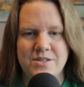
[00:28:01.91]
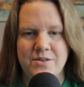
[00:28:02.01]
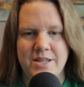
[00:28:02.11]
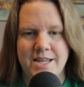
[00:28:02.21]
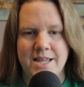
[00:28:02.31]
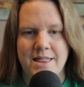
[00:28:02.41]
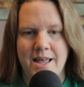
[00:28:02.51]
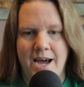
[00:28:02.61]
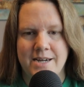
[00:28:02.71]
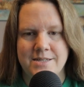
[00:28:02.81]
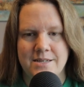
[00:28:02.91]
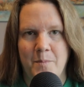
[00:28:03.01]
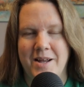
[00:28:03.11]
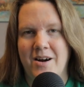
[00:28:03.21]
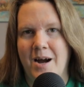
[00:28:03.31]
also think that no
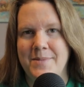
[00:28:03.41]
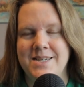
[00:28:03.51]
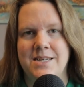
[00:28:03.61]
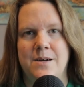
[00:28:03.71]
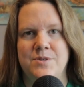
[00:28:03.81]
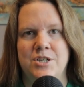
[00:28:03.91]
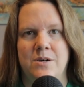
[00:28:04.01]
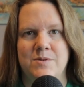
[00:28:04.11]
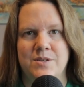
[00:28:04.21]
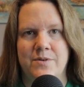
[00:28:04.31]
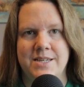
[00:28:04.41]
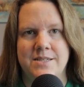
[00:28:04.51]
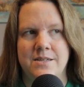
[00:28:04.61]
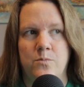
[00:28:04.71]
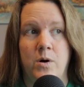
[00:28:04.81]
matter how many times John was
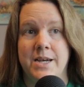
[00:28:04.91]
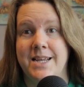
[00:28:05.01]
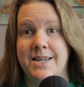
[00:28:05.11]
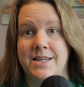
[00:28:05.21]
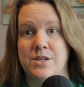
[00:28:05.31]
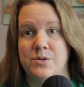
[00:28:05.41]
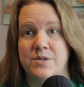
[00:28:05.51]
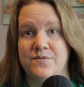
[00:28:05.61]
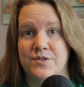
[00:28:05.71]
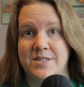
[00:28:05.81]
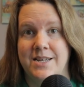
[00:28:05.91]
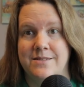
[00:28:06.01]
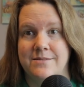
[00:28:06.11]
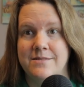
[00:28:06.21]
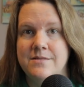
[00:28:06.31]
arrested, one, he didn't do his full
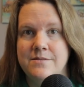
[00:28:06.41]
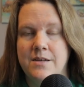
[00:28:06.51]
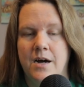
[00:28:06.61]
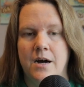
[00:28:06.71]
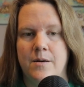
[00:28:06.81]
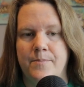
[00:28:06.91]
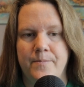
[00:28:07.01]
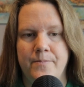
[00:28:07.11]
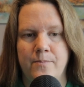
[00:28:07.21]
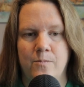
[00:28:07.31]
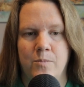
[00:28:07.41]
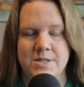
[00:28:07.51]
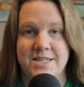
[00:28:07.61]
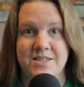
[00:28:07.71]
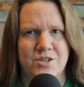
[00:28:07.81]
sentence.
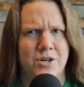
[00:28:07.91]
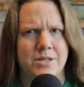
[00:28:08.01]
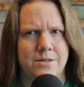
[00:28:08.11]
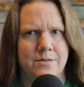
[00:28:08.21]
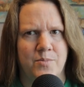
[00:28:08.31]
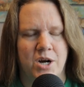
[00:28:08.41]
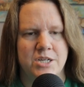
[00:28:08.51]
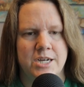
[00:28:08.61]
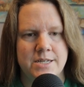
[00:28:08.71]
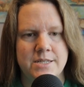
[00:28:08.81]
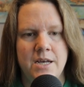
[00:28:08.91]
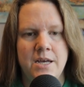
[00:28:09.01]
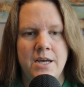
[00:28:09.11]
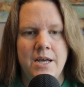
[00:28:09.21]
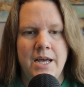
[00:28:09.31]
Once he started the projects
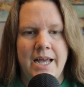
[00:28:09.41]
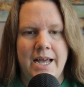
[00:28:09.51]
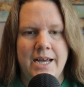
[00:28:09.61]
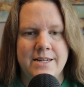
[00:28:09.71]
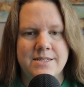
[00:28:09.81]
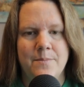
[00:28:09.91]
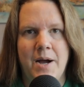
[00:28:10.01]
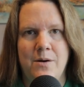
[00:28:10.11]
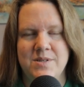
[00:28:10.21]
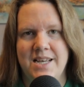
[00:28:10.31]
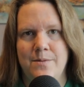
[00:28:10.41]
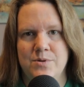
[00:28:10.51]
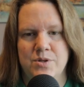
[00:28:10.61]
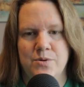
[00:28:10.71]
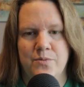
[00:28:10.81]
and somehow was
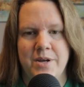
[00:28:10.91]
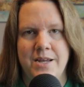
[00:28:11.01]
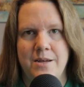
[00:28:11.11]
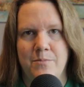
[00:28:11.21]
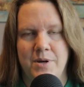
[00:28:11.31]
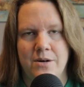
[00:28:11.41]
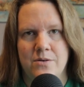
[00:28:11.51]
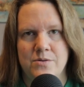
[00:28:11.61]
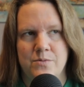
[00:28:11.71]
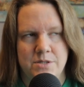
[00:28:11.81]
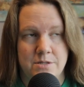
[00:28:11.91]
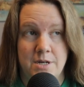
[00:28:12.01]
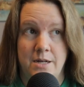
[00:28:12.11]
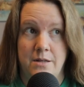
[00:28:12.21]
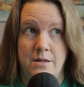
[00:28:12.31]
able to rebuild, which is
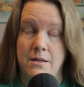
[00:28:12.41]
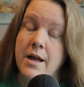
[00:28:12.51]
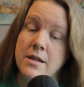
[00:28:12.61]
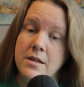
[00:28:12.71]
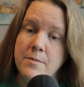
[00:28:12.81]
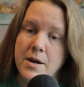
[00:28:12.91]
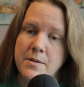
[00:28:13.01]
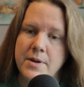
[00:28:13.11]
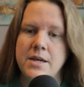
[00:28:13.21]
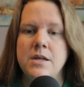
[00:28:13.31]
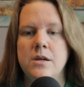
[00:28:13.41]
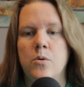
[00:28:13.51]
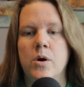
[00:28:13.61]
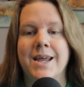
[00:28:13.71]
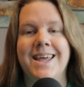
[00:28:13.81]
highly unlikely in my opinion,
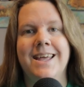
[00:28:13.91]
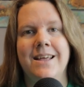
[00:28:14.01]
or